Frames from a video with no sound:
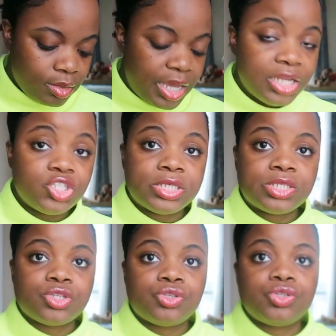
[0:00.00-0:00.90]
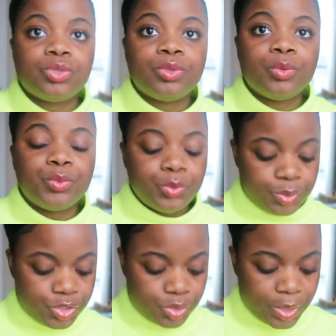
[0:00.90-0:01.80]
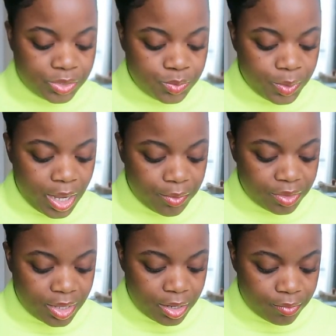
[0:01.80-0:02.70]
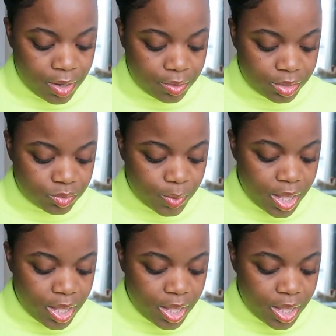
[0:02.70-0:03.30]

agent to the wound. So I do carry that around as